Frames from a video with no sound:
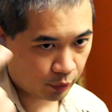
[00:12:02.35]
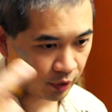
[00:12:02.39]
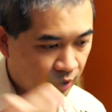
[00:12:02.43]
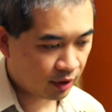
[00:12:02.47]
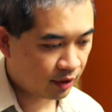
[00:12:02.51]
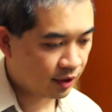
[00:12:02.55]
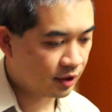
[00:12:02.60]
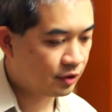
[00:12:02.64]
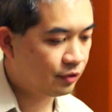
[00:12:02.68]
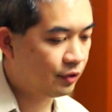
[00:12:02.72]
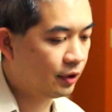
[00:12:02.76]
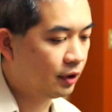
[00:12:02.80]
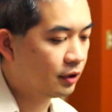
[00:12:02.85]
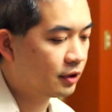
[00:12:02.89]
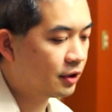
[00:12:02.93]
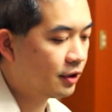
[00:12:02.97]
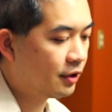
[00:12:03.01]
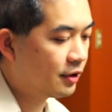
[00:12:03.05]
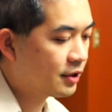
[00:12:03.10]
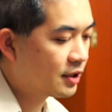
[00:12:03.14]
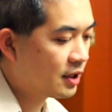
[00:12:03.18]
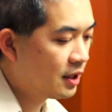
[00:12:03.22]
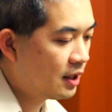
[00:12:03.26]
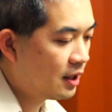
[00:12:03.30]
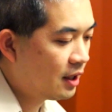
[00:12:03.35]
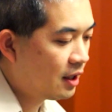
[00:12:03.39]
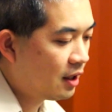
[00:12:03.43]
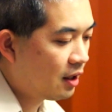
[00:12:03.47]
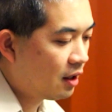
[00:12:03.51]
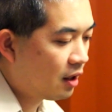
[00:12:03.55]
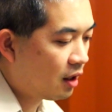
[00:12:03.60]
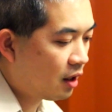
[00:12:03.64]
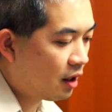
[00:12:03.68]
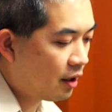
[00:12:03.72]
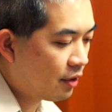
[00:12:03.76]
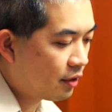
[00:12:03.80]
one of these filters.
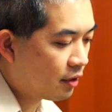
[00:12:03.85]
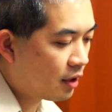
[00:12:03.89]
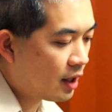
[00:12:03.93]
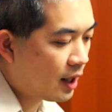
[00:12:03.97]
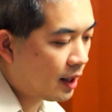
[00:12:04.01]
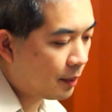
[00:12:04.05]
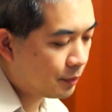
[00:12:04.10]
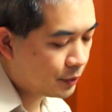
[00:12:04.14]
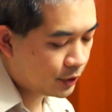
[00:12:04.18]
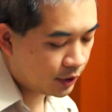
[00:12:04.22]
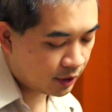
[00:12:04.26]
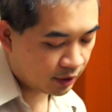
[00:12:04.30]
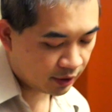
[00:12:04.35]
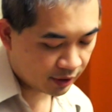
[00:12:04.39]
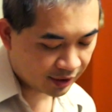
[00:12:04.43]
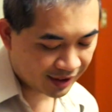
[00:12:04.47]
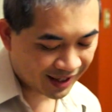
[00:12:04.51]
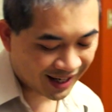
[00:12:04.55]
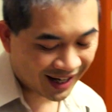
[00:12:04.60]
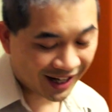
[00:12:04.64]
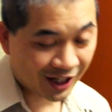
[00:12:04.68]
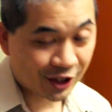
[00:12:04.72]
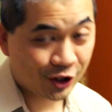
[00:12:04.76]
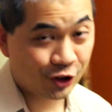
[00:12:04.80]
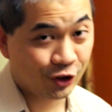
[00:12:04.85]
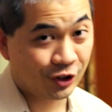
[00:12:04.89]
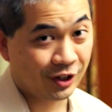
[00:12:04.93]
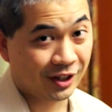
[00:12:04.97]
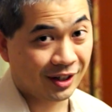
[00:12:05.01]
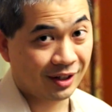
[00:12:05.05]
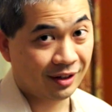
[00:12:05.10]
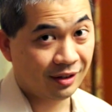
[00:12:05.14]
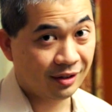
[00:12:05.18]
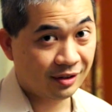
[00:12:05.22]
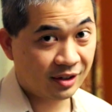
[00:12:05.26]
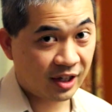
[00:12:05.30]
Other option is to
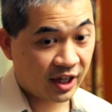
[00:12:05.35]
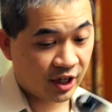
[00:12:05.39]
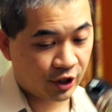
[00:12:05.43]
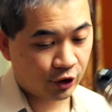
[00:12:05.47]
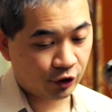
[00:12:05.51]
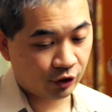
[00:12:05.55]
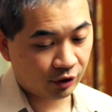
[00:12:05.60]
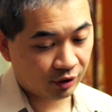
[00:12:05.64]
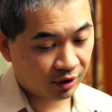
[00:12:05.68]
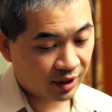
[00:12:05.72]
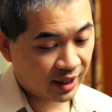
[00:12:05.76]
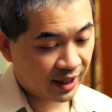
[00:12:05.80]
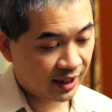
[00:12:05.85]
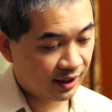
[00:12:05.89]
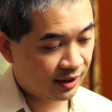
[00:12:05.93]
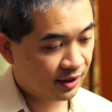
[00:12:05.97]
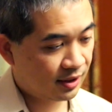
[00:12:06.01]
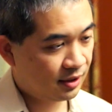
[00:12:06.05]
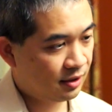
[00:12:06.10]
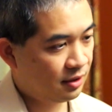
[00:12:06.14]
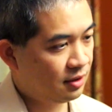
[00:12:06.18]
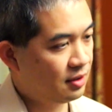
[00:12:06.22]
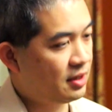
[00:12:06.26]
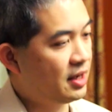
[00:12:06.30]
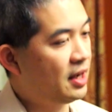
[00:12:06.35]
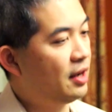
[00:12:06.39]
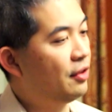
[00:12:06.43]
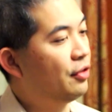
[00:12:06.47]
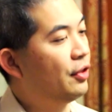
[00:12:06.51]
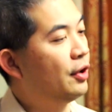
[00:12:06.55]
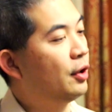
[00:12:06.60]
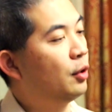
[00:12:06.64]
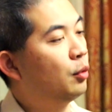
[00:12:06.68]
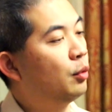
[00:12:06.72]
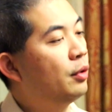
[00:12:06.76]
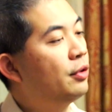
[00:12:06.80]
actually take your lights down
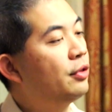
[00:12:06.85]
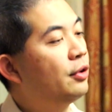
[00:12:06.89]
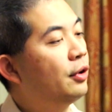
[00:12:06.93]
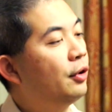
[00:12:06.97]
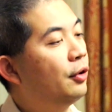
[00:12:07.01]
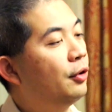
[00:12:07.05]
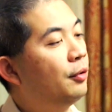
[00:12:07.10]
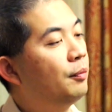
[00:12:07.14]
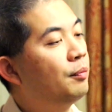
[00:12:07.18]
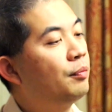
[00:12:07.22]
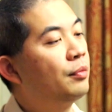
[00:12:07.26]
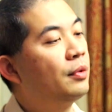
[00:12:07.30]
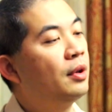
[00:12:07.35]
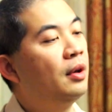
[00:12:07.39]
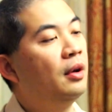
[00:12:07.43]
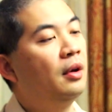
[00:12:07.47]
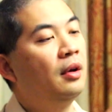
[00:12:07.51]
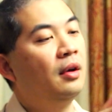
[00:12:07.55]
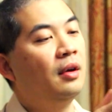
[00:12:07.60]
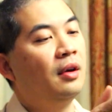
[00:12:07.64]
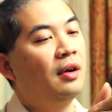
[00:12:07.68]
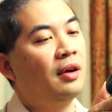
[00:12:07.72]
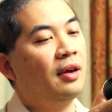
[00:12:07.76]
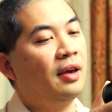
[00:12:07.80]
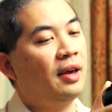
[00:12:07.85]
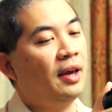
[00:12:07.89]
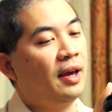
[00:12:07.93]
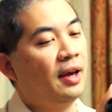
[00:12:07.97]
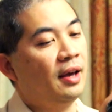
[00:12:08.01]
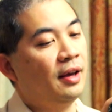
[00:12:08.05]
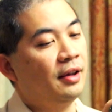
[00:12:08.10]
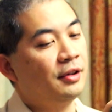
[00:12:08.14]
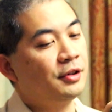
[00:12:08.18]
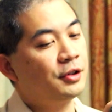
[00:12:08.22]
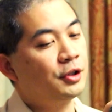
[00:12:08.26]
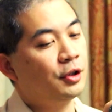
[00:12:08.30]
there with you.
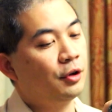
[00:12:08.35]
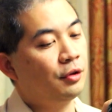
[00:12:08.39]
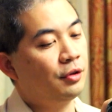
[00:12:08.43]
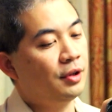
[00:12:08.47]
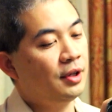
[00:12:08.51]
And so